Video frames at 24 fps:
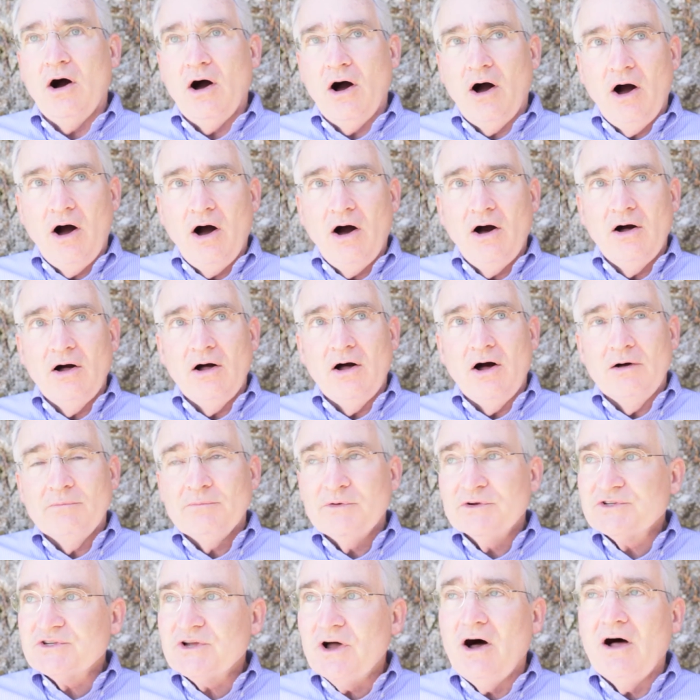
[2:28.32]

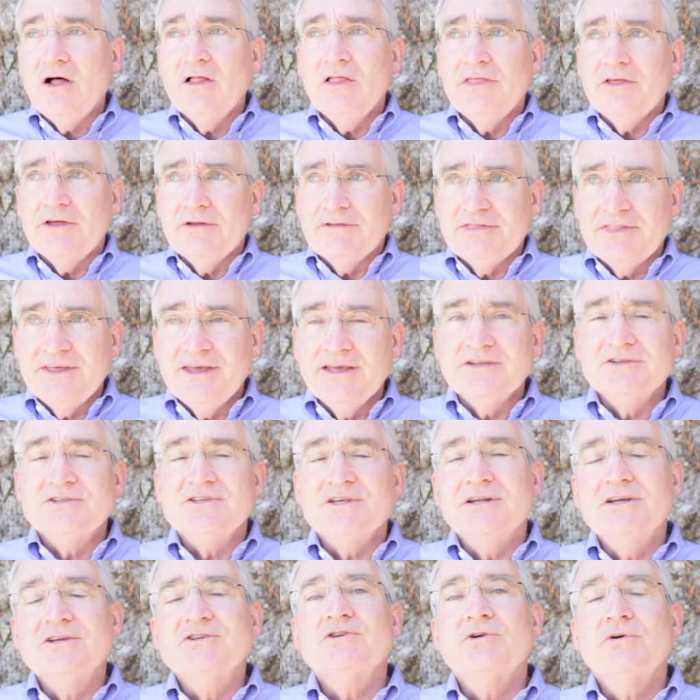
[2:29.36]
almost all of the things
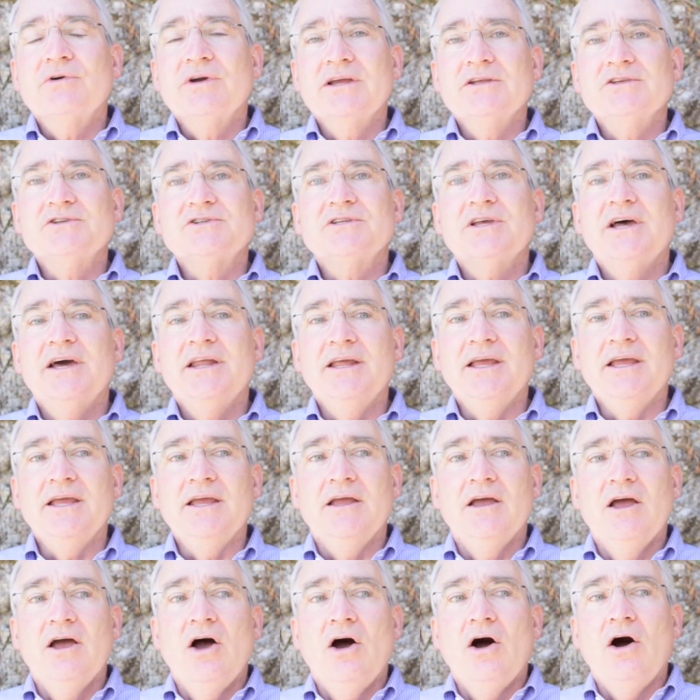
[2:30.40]
that historians study
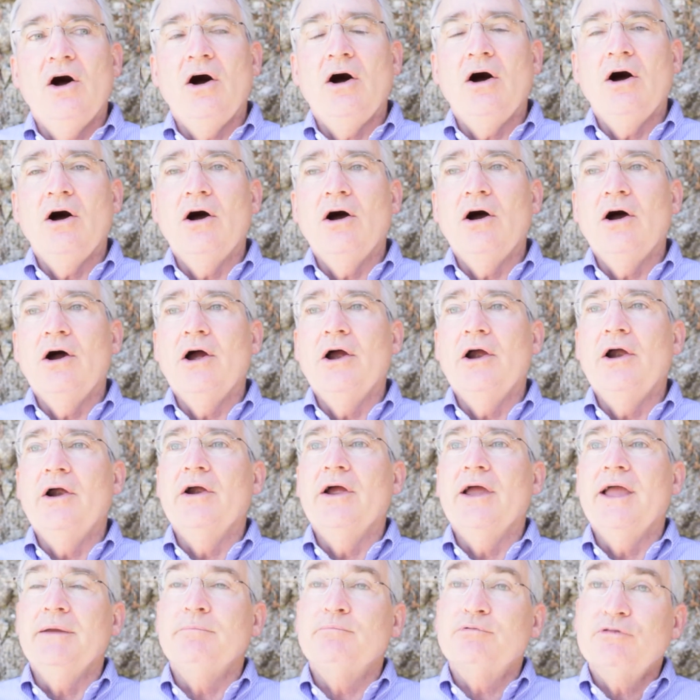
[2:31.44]
are
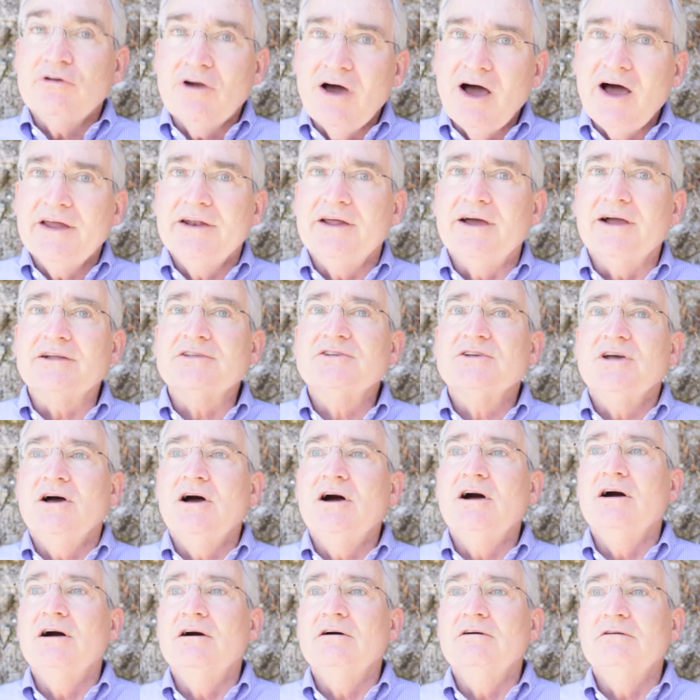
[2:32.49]
a product
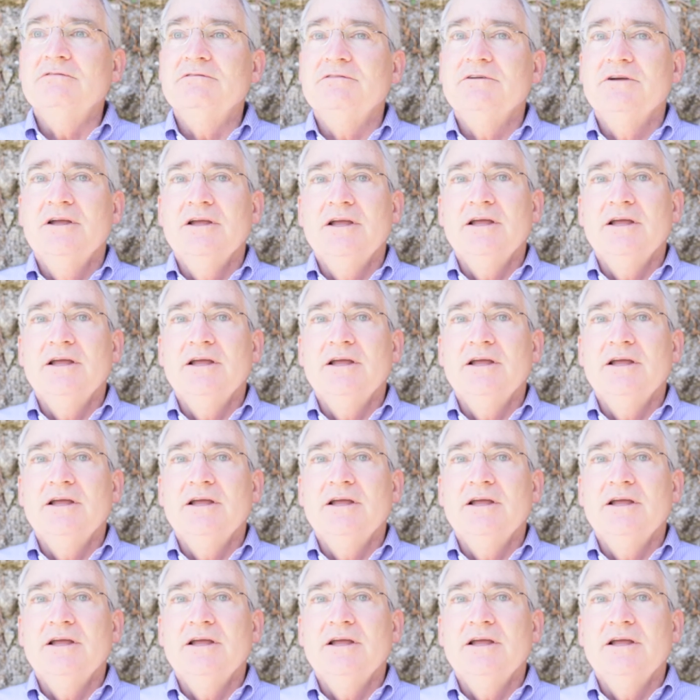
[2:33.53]
of